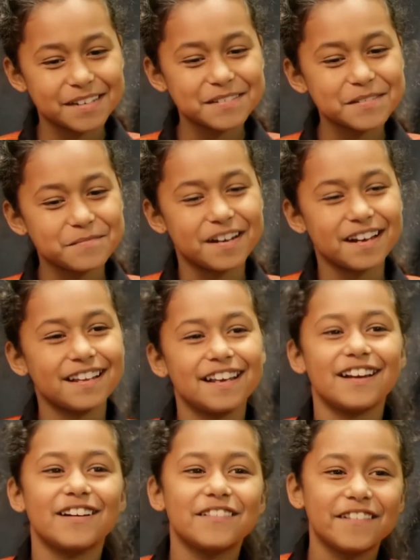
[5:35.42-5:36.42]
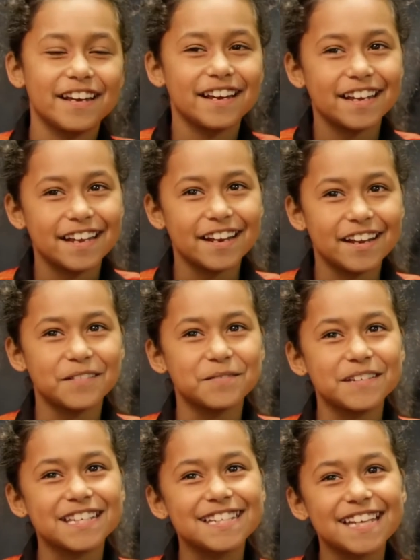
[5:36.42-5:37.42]
name's Amali Ali, and
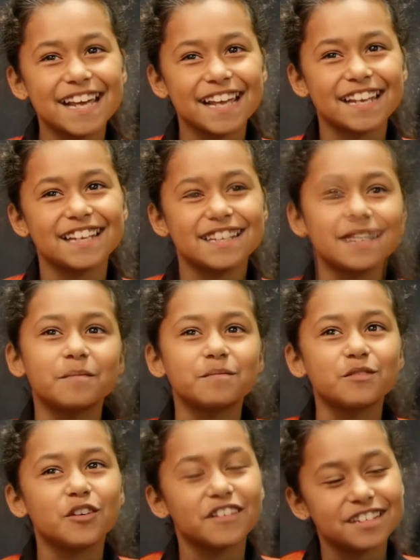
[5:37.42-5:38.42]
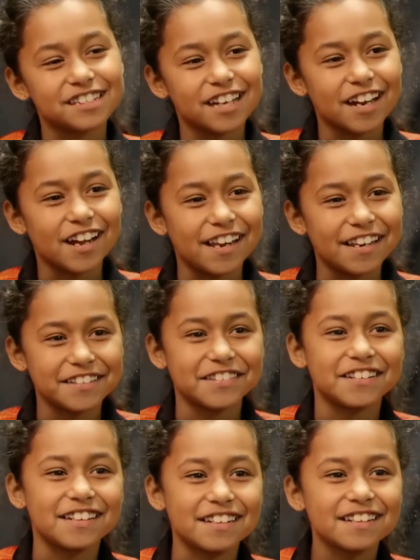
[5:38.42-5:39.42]
I'm 10 from um, Costa
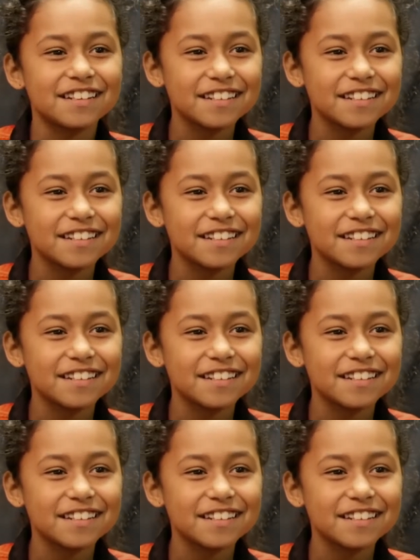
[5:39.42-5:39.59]
Islander.